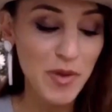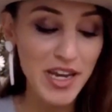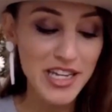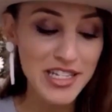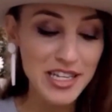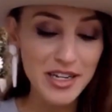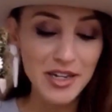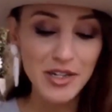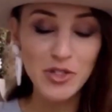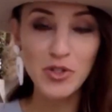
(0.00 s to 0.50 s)

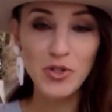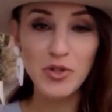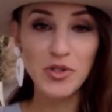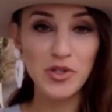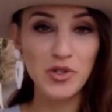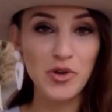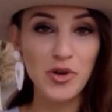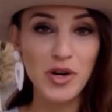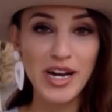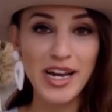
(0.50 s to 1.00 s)
based on a true
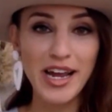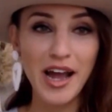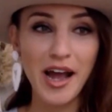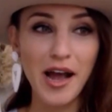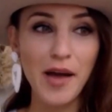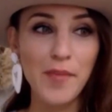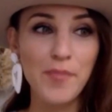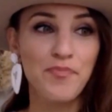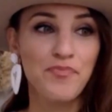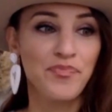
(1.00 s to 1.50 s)
story.
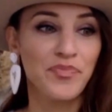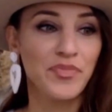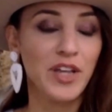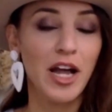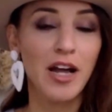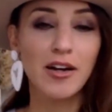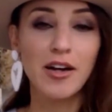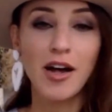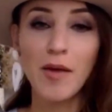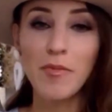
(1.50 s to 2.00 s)
A
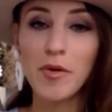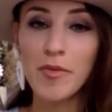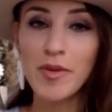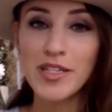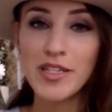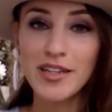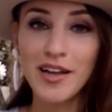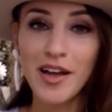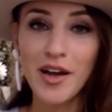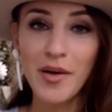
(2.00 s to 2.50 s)
couple
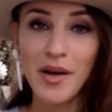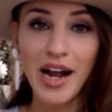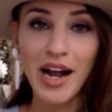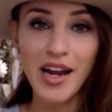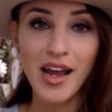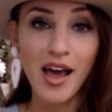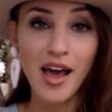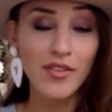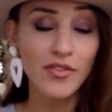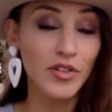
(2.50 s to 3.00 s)
months ago, I
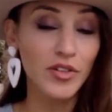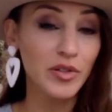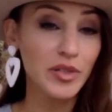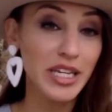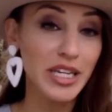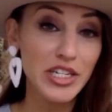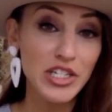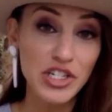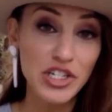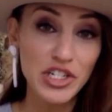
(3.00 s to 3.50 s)
got out of a
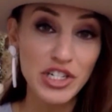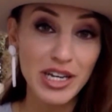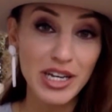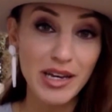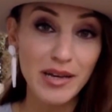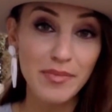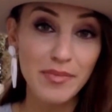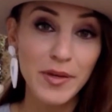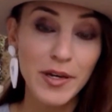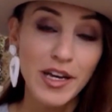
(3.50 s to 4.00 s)

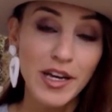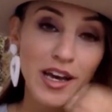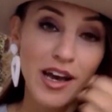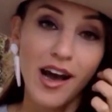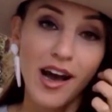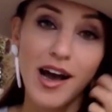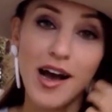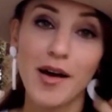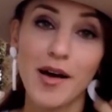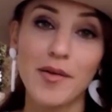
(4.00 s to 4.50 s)
relationship.
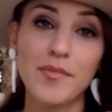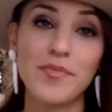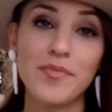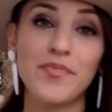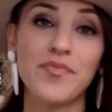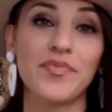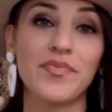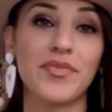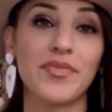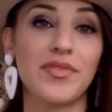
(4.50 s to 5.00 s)

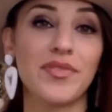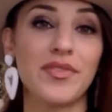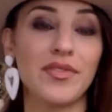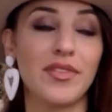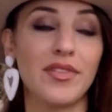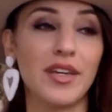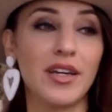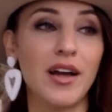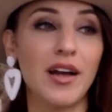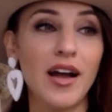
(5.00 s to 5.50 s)
The
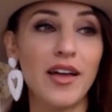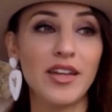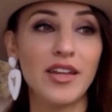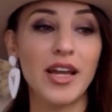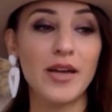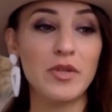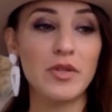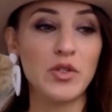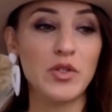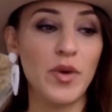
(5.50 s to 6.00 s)
guy that
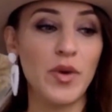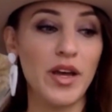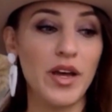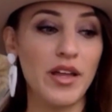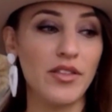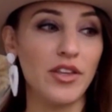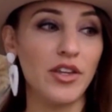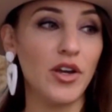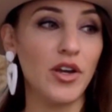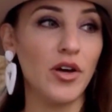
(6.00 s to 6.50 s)
I was
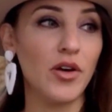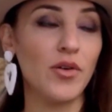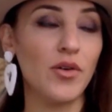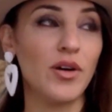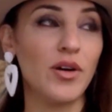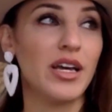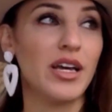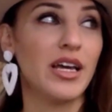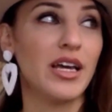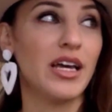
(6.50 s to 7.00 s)
with,
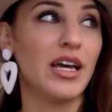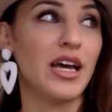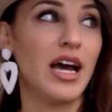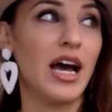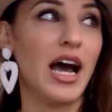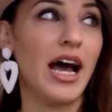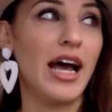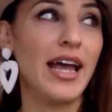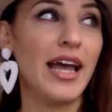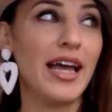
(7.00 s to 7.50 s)

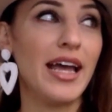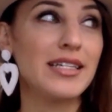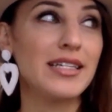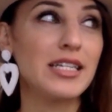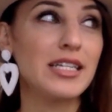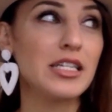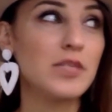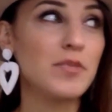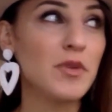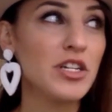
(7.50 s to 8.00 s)
I had
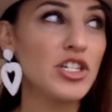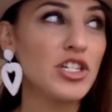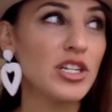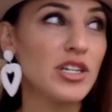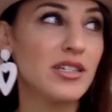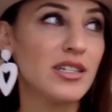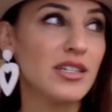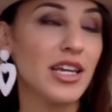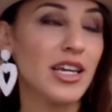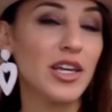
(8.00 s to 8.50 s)

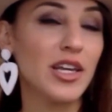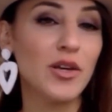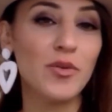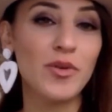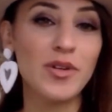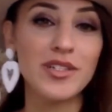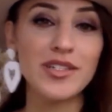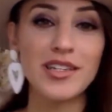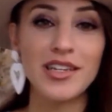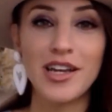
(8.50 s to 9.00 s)
suspicions like he
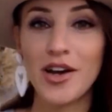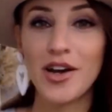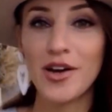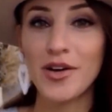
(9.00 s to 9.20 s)
was,